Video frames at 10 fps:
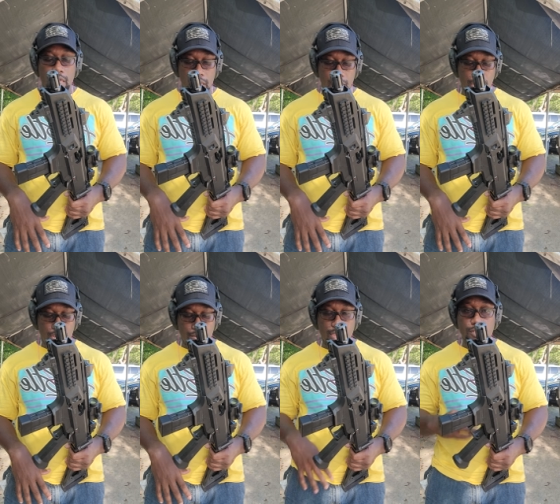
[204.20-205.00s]
and
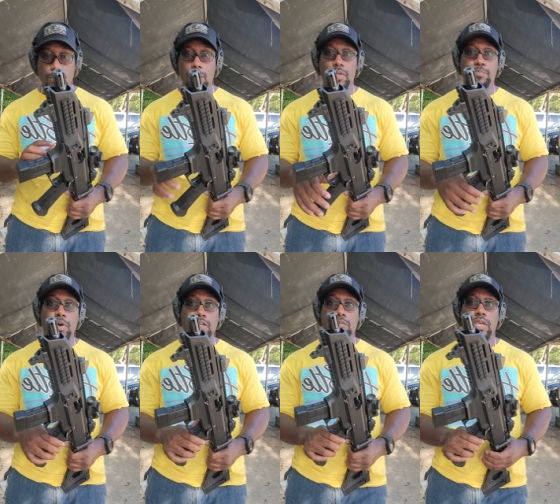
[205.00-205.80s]
um, S probably
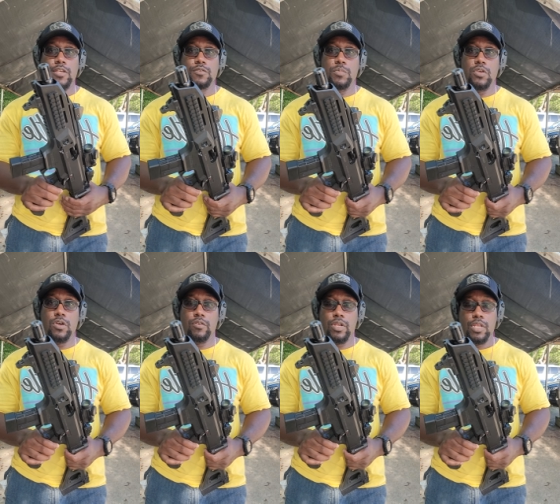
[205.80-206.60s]
possibly
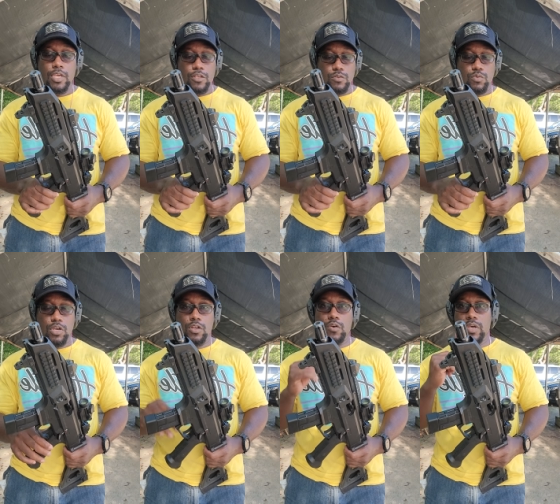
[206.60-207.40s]
SBR it. So
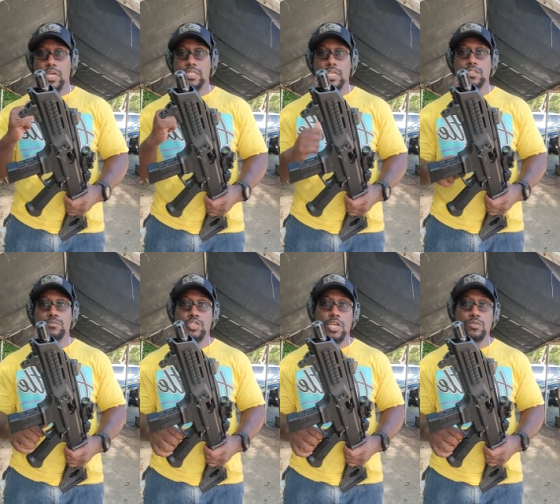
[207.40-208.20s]
we're gonna go ahead and take
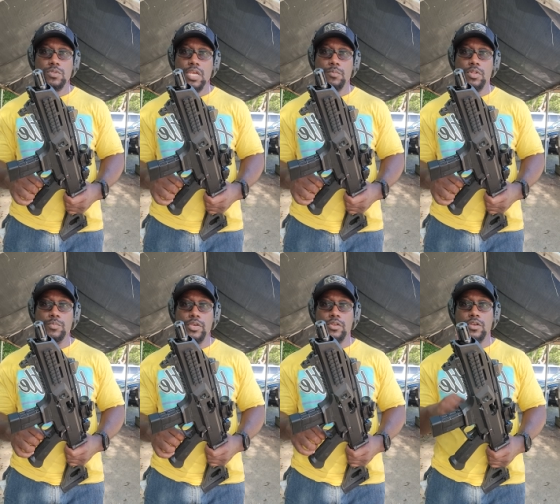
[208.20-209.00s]
some shots with
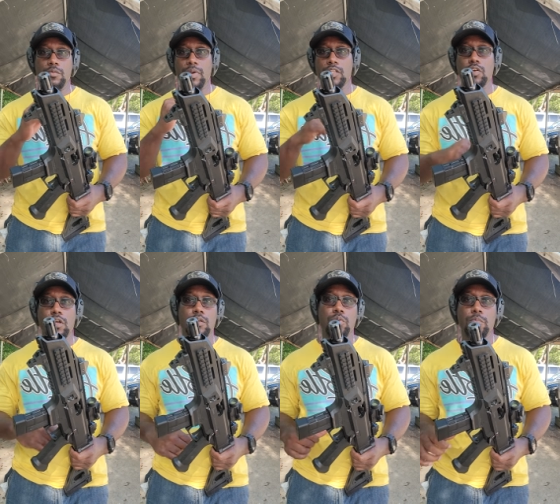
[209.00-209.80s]
9mm, come back,
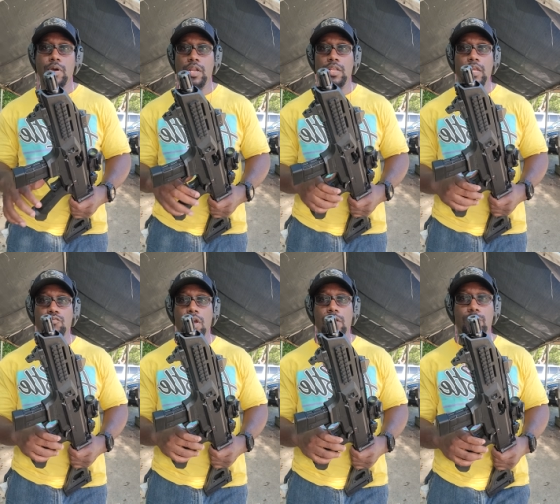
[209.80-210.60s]
talk a little bit about it
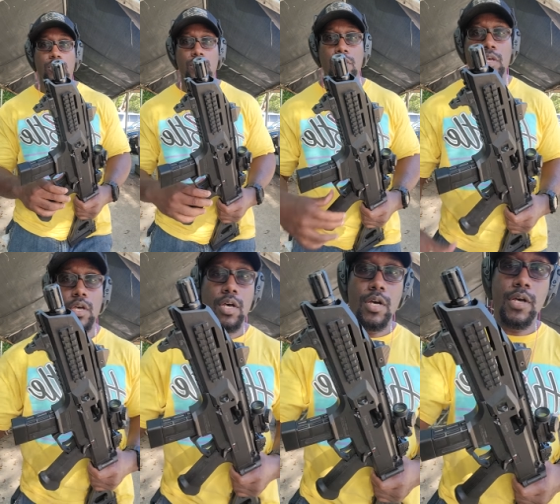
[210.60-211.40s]
and round up the,
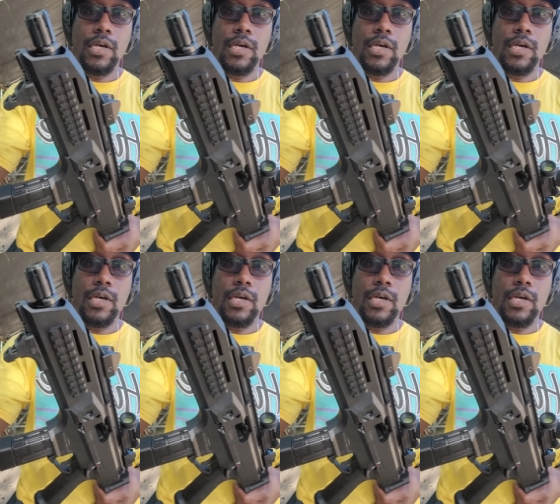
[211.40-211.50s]
uh,